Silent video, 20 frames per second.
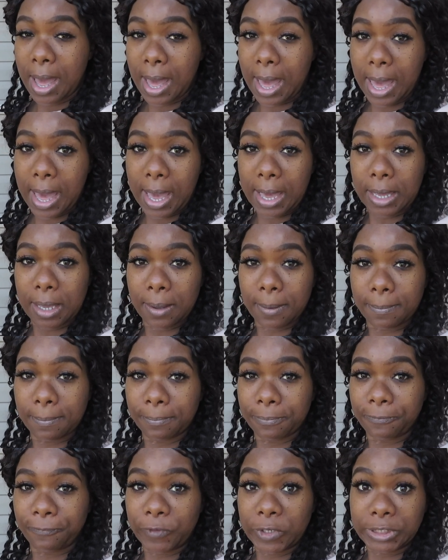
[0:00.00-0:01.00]
I
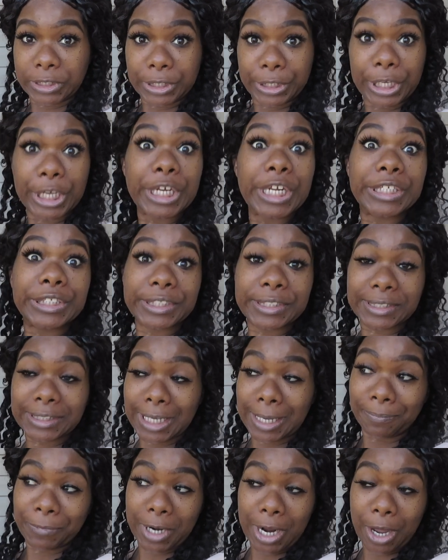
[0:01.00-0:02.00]
am fixing to get into
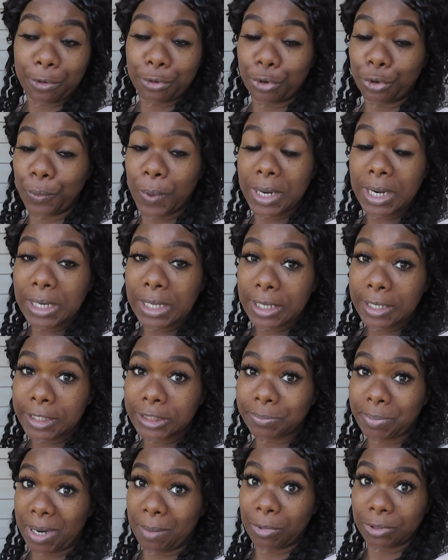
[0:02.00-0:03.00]
something. I don't know what it
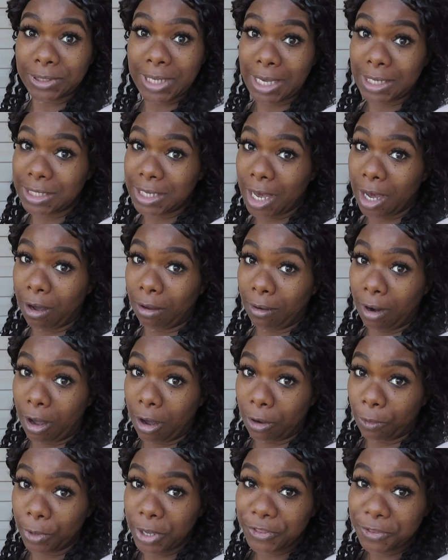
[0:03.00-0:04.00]
is, but I'm going to take y'all
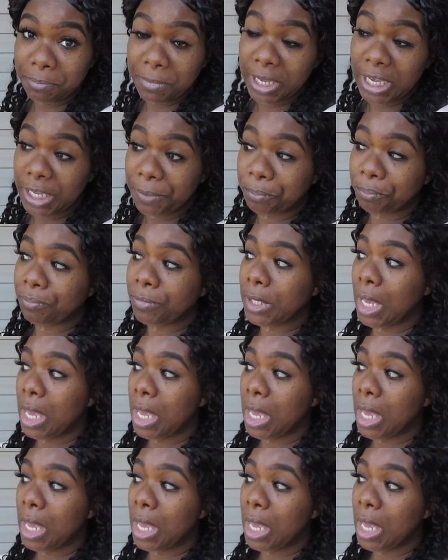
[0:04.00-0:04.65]
along with me.